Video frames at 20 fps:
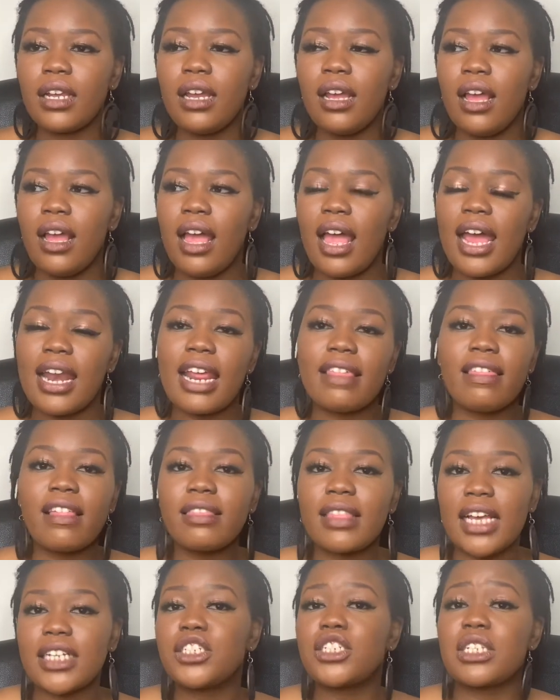And I think
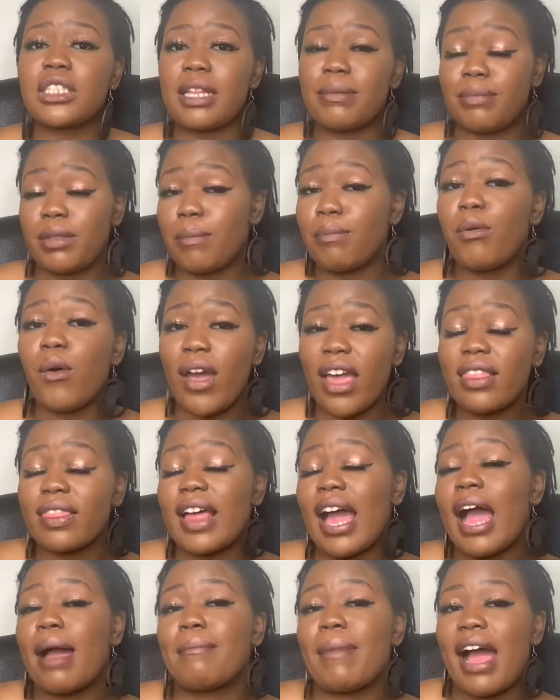that's just the point that
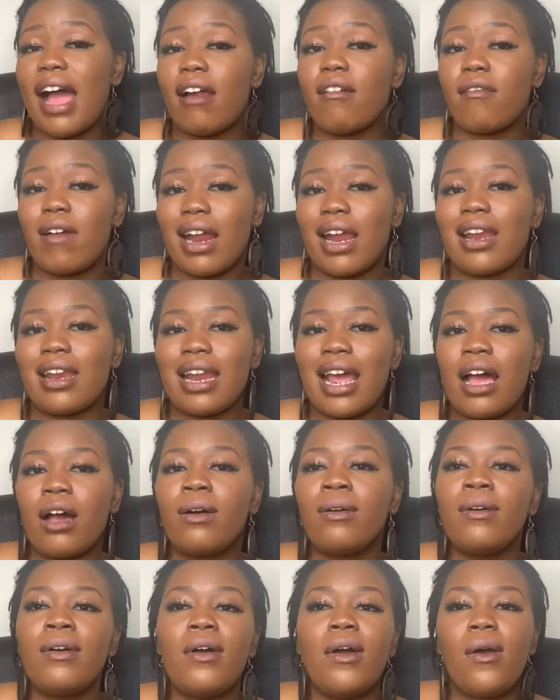I'm at right
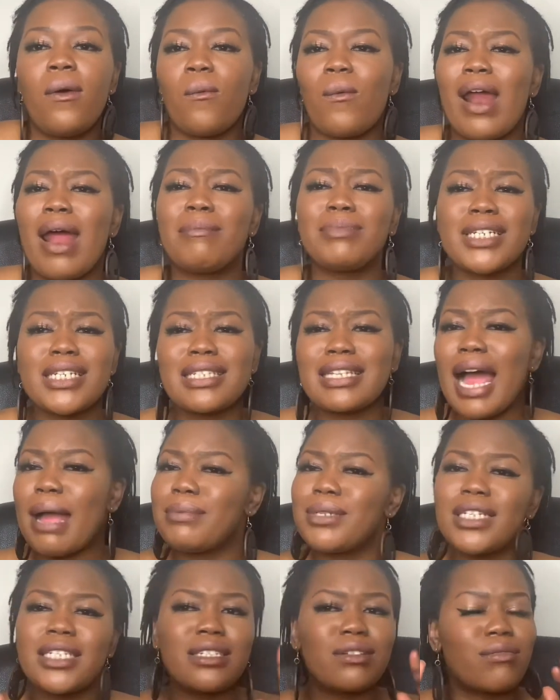now, where I'm just
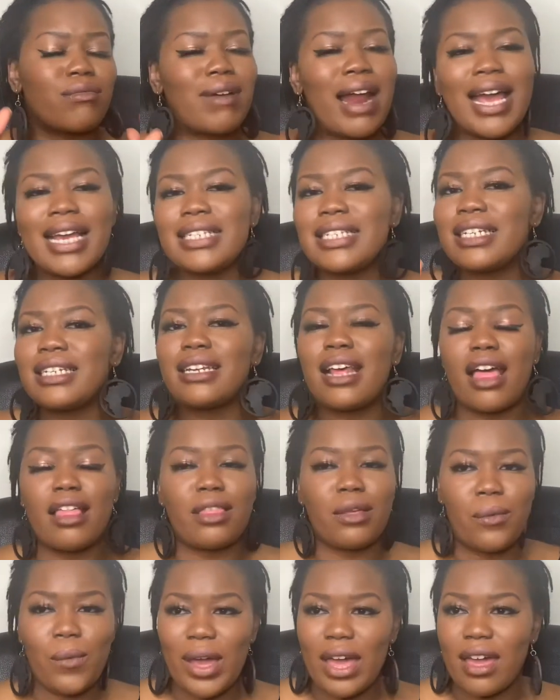riding the
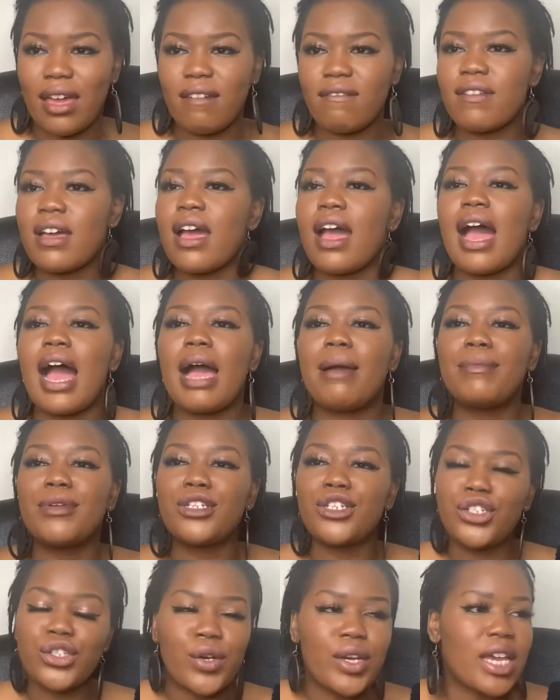wave. I'm
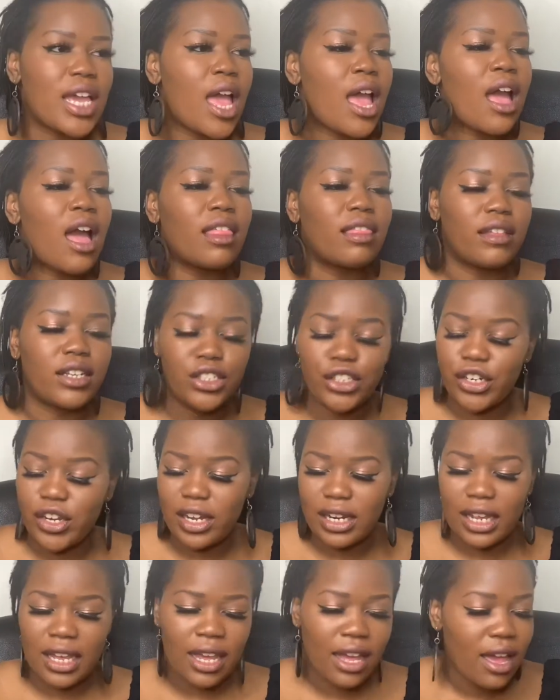enjoying the
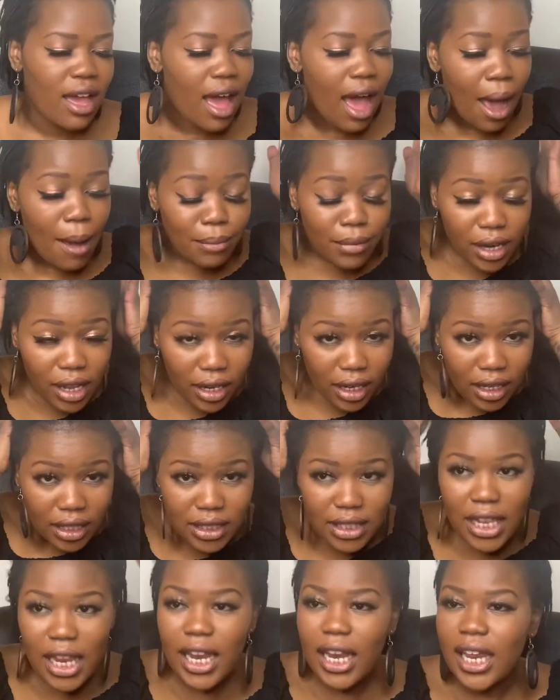journey. I'm learning
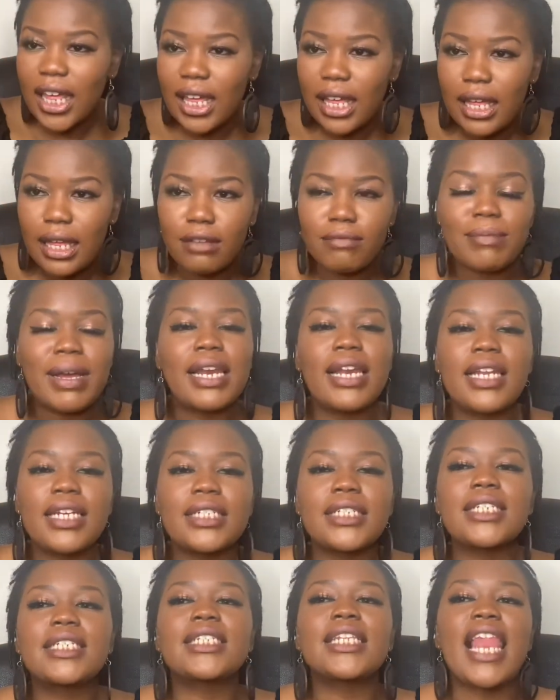to love my
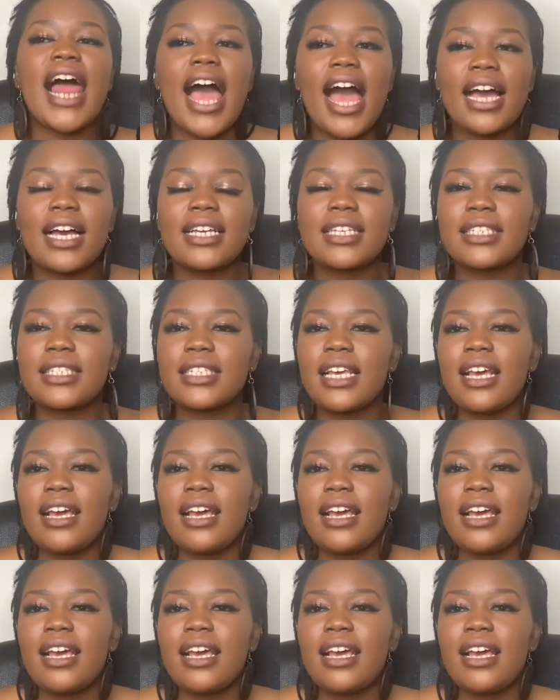luscious locks.